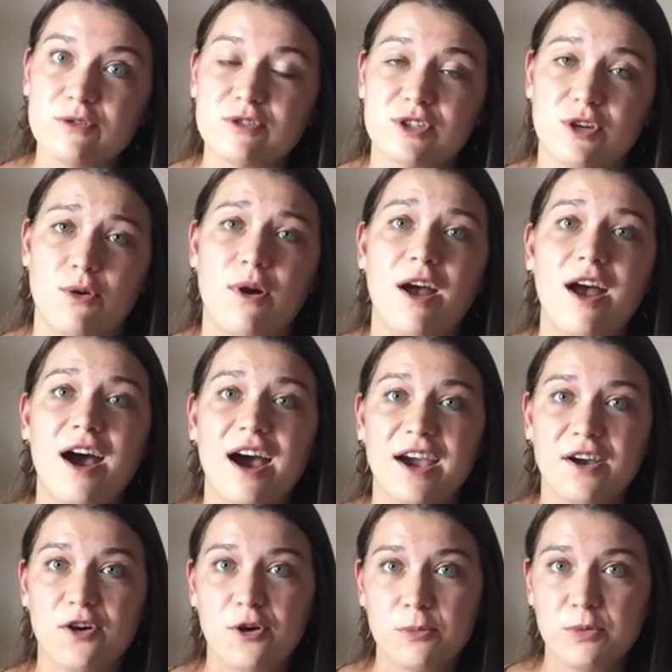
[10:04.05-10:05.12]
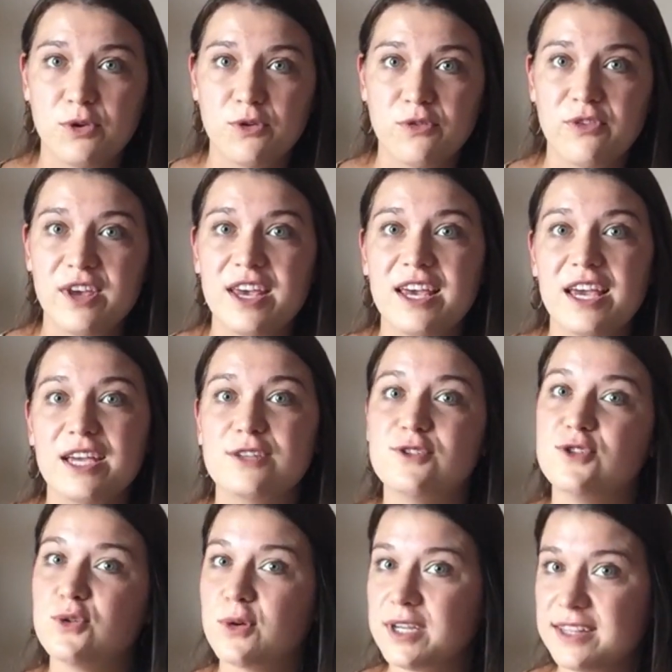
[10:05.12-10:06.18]
So I hope you've
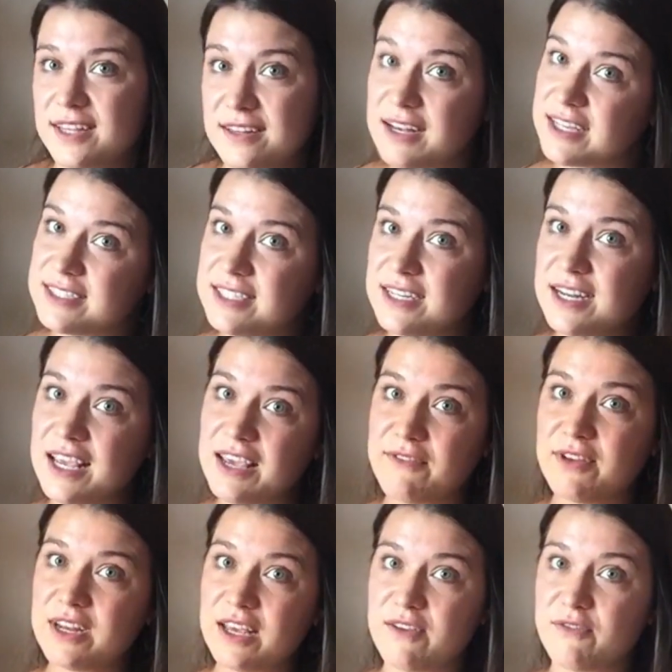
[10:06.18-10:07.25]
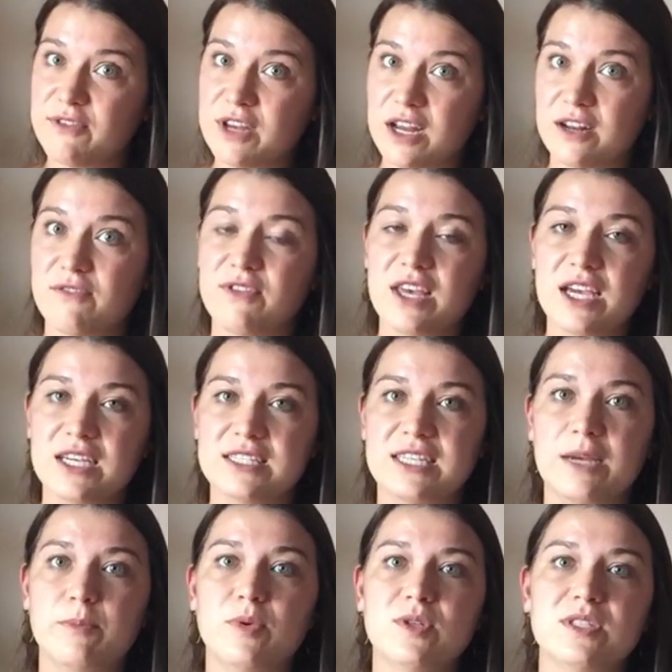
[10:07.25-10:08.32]
enjoyed the lesson. Even if none of the
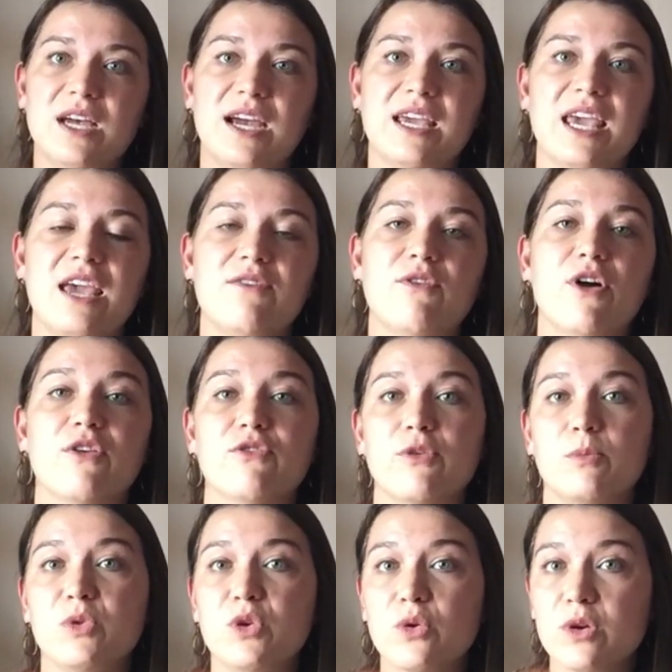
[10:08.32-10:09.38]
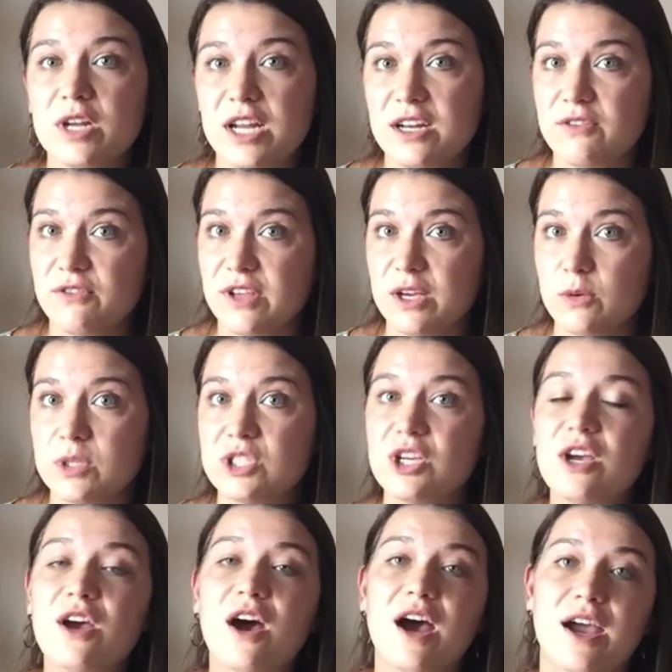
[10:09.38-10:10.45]
examples I gave are from your native language,
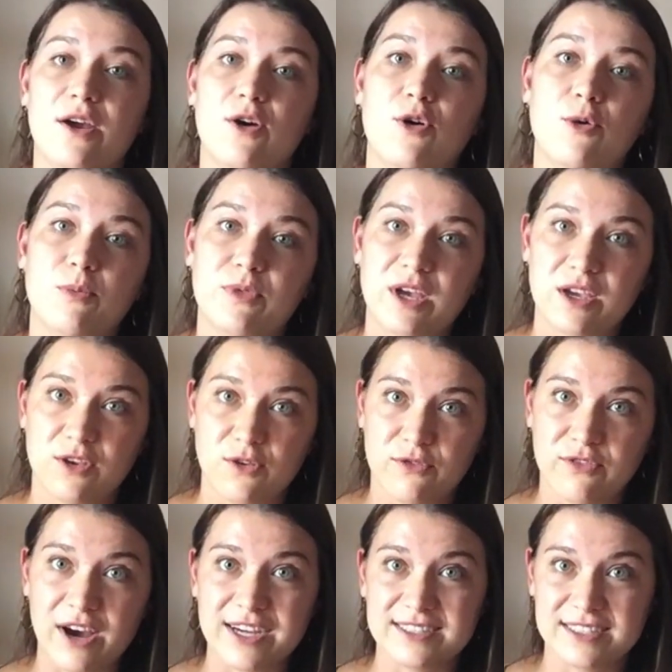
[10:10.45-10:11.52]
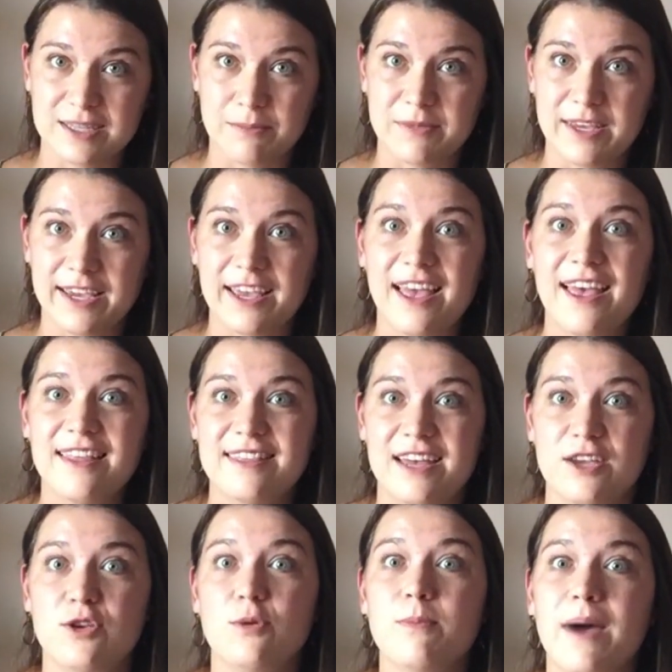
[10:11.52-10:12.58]
I hope that you find something
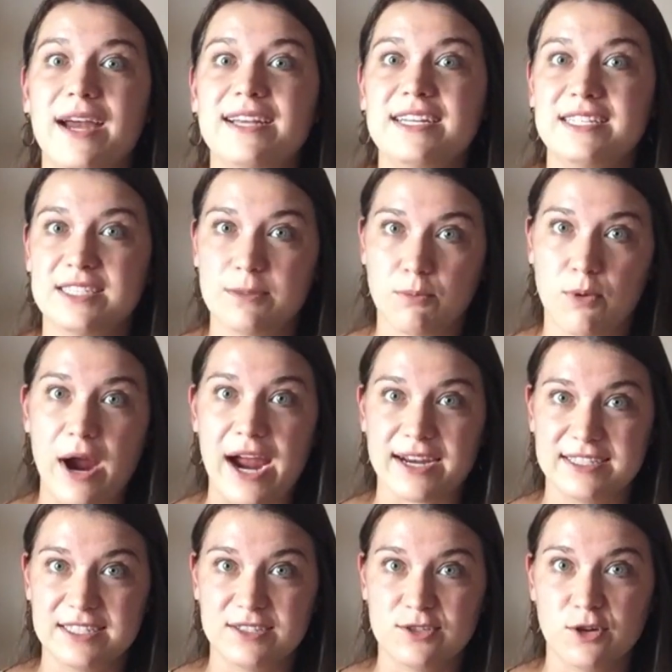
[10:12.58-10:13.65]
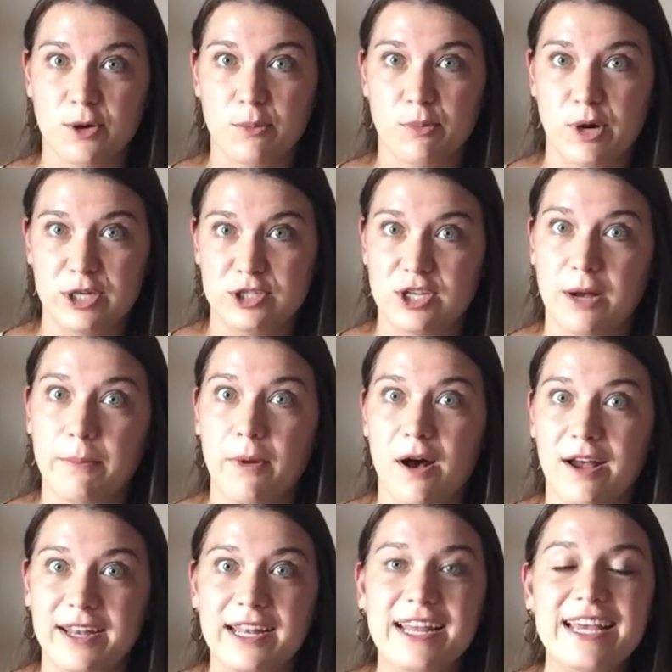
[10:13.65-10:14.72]
that you might need to practice or brush up
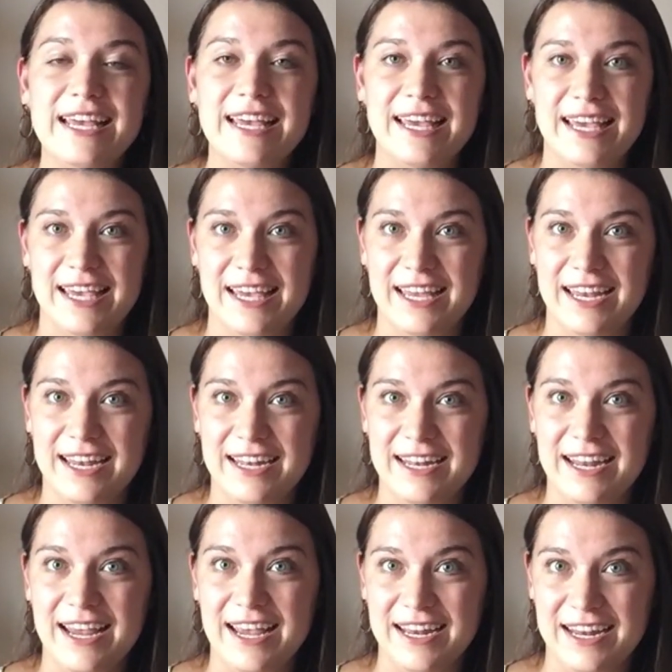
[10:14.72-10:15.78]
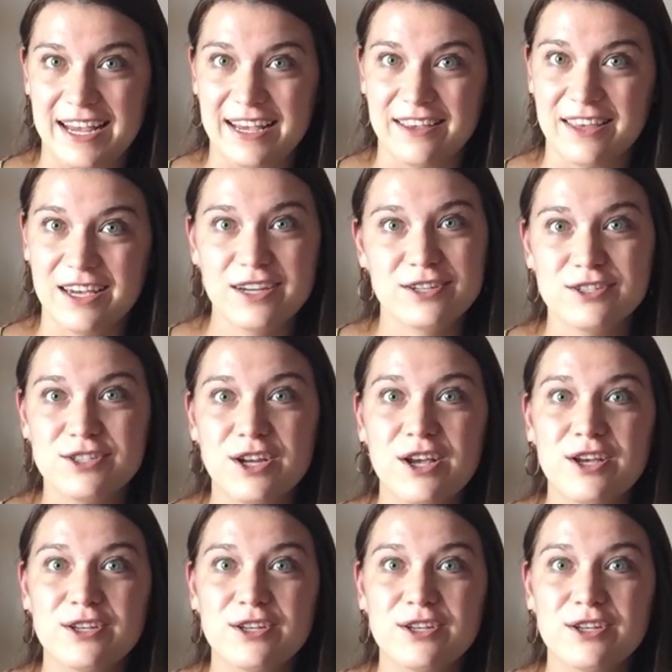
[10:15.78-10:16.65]
on in English.